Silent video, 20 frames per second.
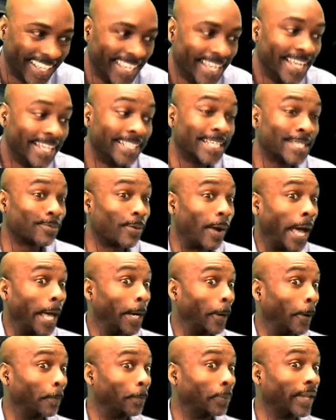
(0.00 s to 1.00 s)
this is why I
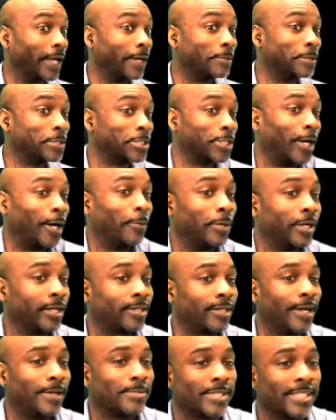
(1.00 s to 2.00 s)
don't play with y'all when it
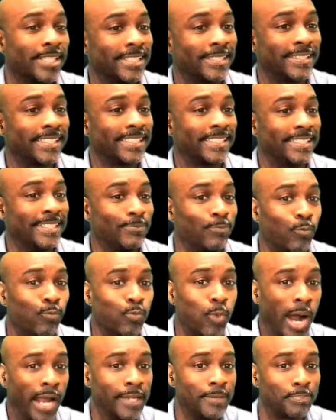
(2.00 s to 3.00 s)
comes to this
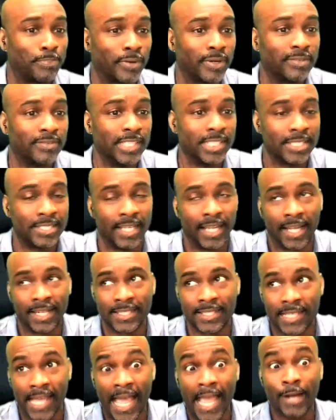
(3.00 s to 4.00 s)
white privilege
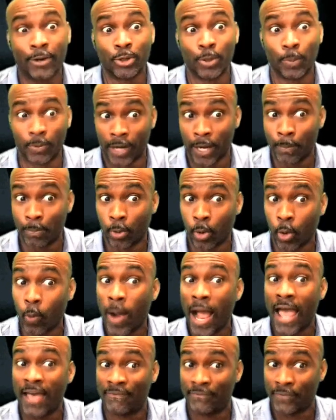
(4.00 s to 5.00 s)
nonsense. I grew up around poor
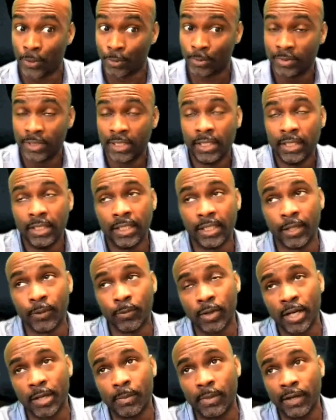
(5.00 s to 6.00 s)
white folk. And
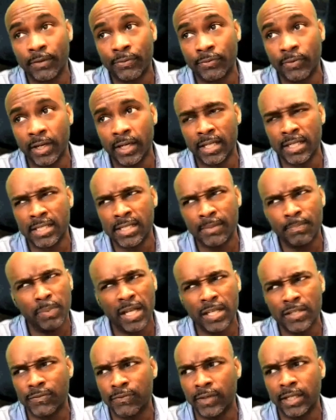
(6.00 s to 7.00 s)
one of my friends, his
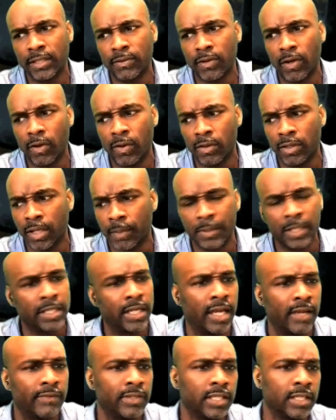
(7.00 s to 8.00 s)
best friend growing up, he didn't
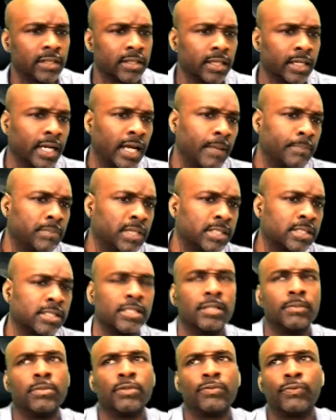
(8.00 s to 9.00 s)
have anything. I mentioned
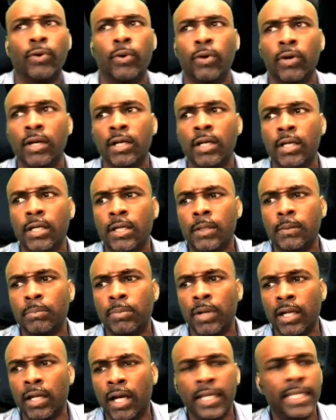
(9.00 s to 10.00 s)
him before,
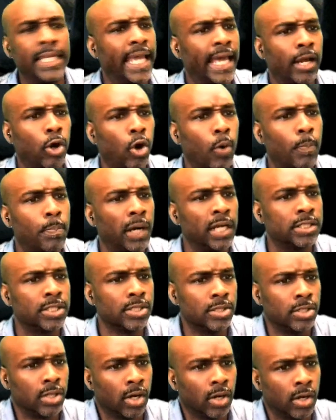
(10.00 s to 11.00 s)
but he had a whole bunch
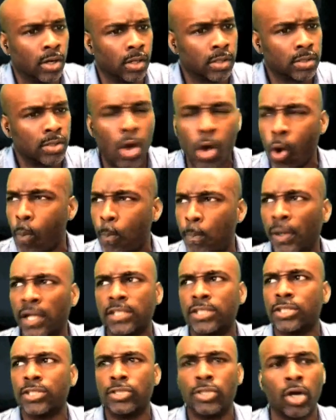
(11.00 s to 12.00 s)
of
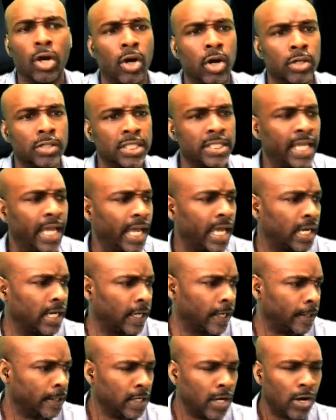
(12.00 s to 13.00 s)
dogs. He had
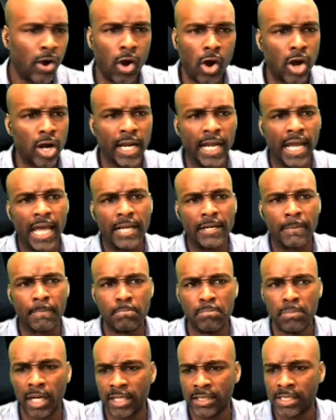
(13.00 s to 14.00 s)
all kind of
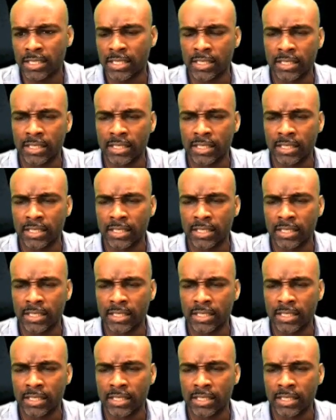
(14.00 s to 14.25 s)
mutts, and